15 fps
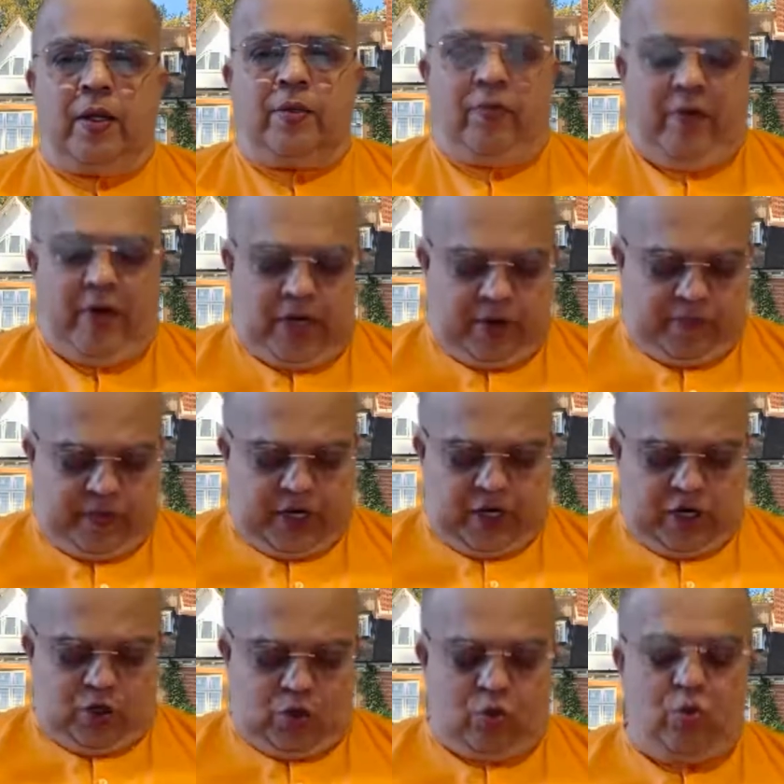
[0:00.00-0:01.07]
is very
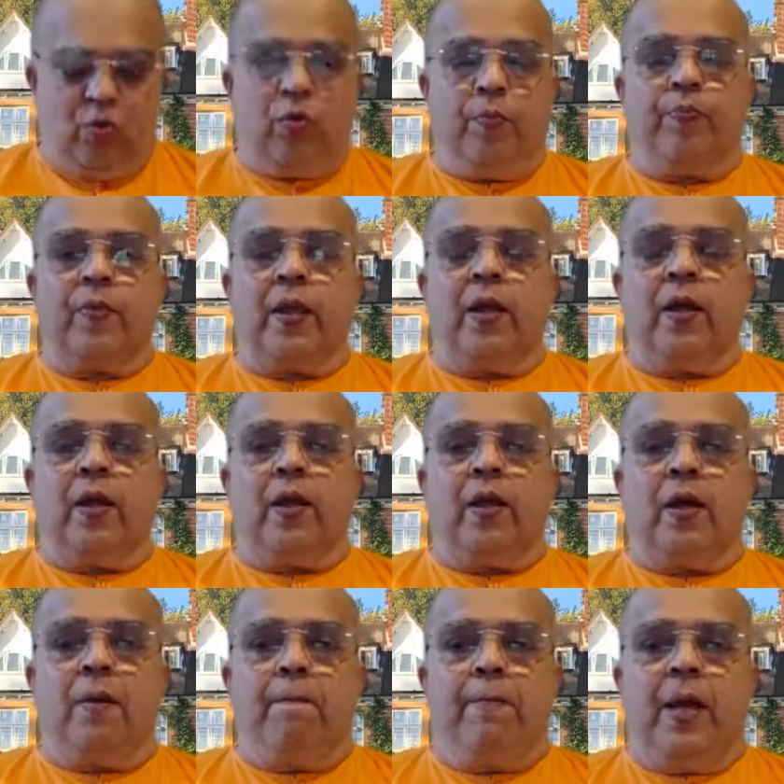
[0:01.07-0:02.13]
difficult to
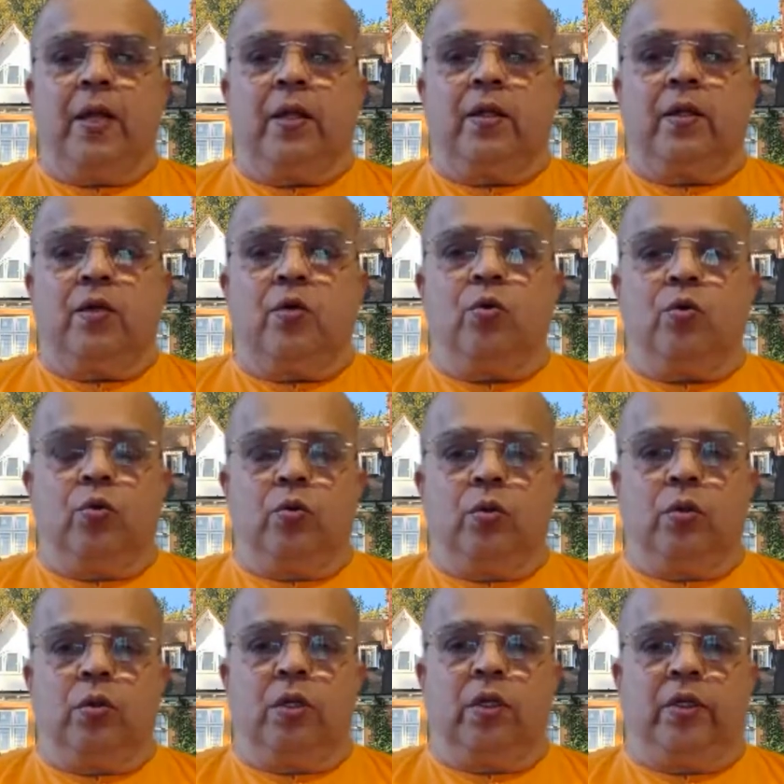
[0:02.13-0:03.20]
compare the
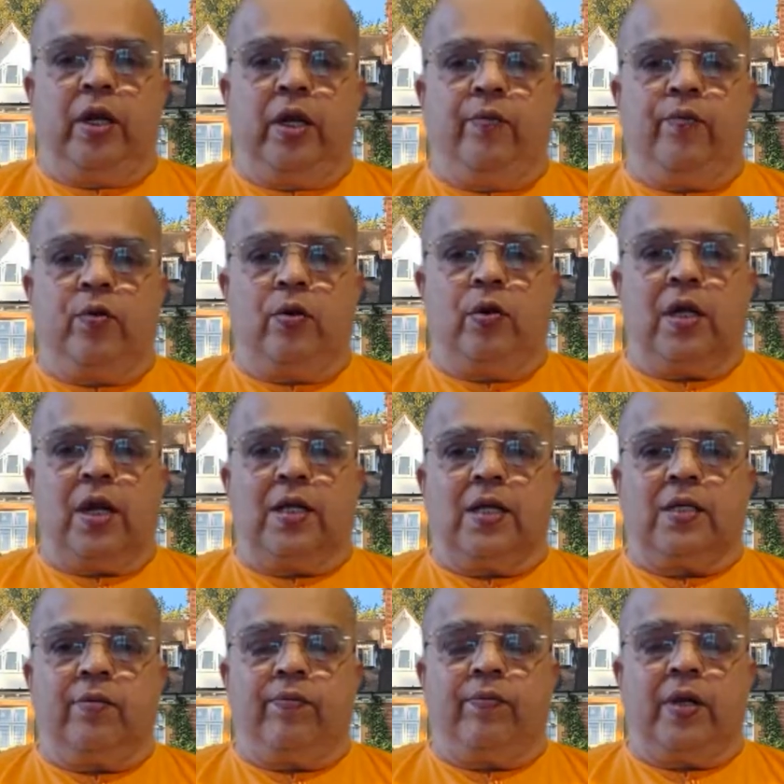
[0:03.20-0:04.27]
two. The threefold
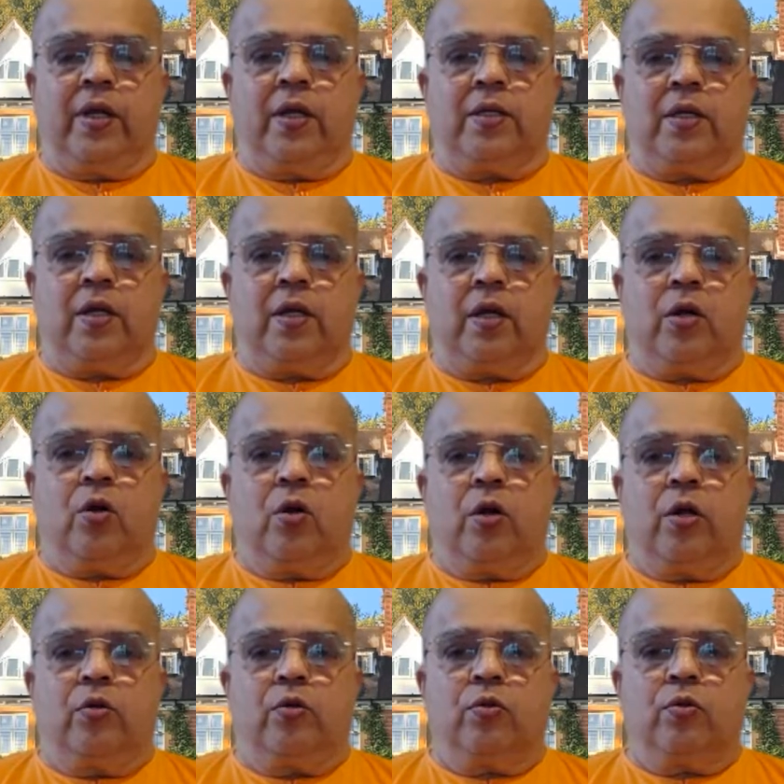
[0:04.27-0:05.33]
classification
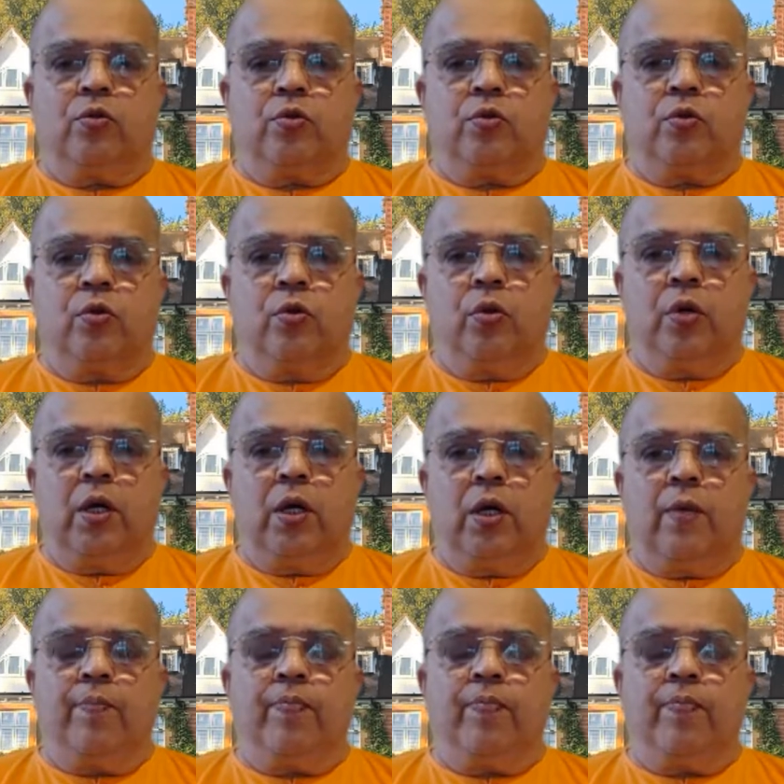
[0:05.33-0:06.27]
according to Sthula,